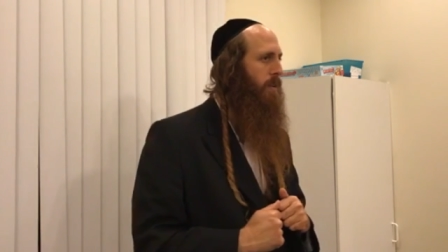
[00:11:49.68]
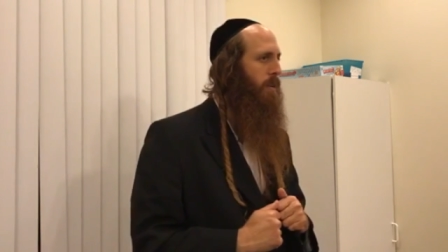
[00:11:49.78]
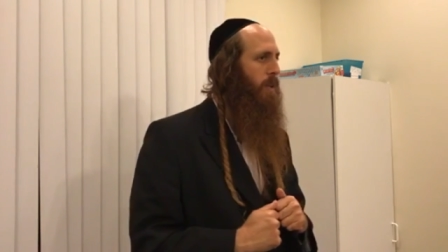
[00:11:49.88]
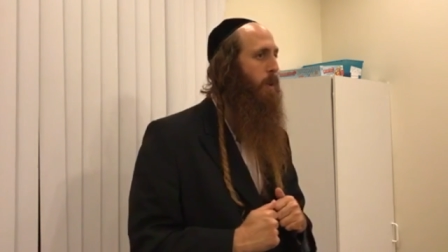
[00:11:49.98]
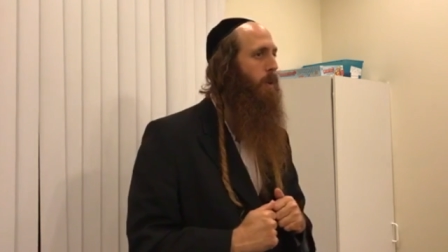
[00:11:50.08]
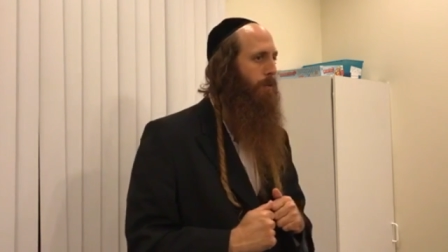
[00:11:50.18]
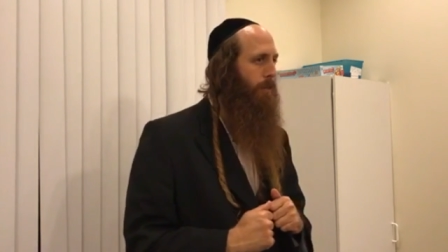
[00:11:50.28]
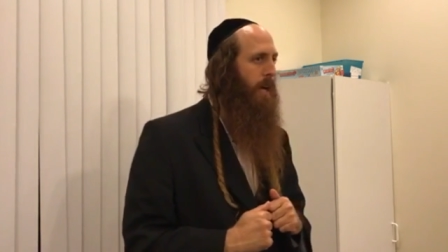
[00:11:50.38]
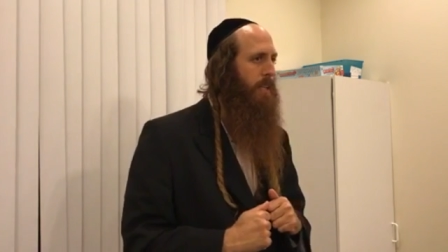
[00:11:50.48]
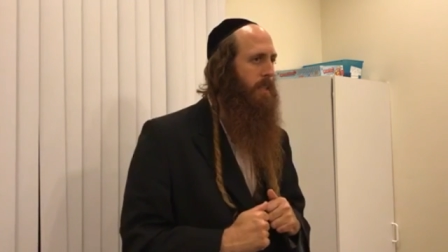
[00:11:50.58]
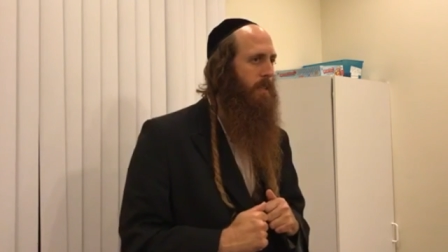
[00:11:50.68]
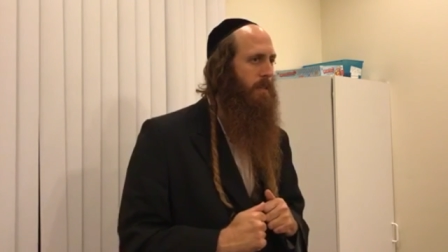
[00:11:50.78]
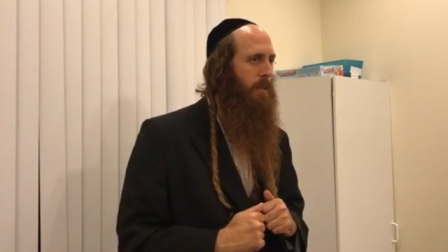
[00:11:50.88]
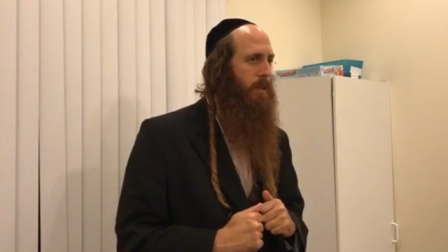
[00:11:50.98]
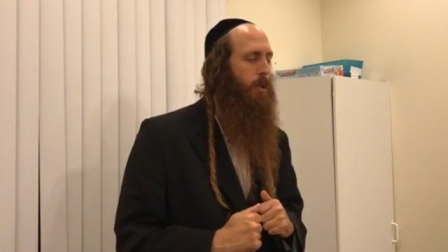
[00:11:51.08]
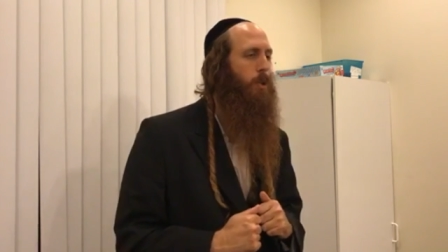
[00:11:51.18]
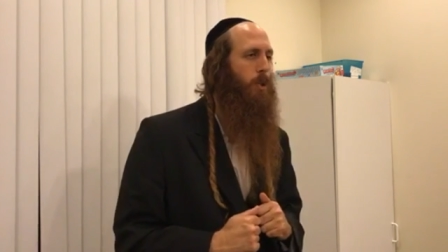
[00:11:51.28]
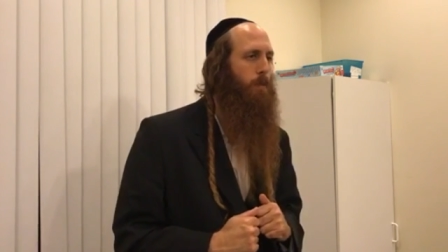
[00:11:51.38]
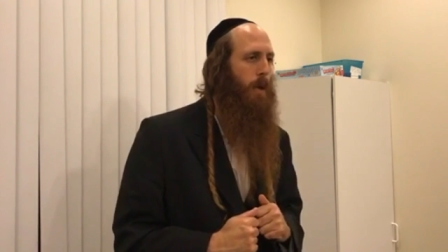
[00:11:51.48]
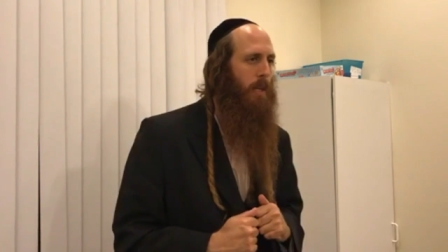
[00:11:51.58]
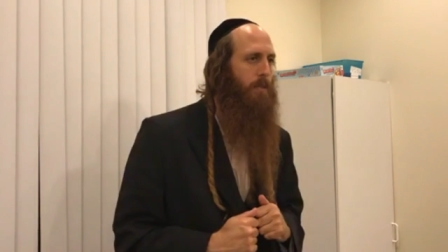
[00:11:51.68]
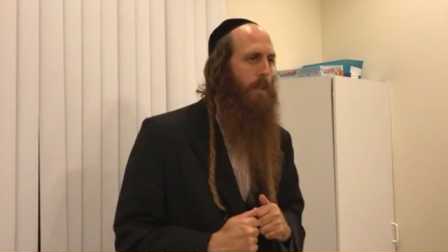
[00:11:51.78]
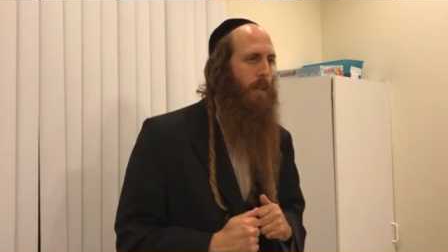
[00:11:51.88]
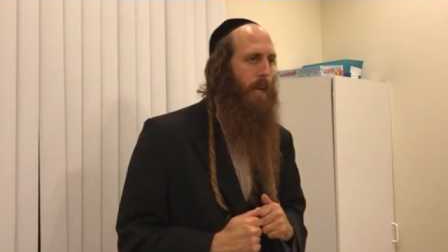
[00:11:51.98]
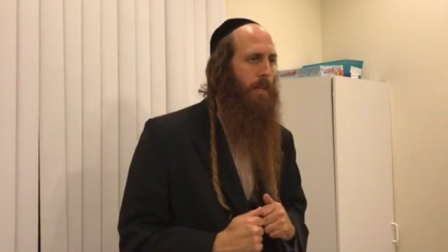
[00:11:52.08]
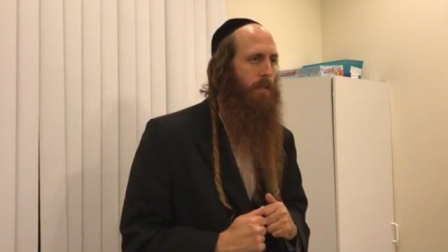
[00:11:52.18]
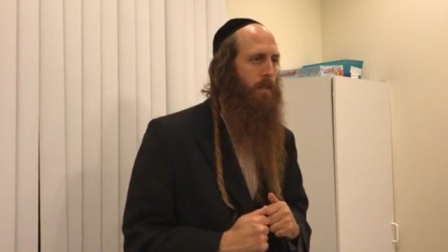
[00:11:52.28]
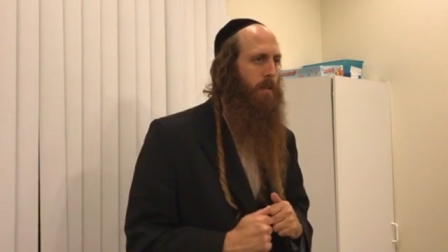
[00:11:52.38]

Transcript: you will find it. You should believe in that.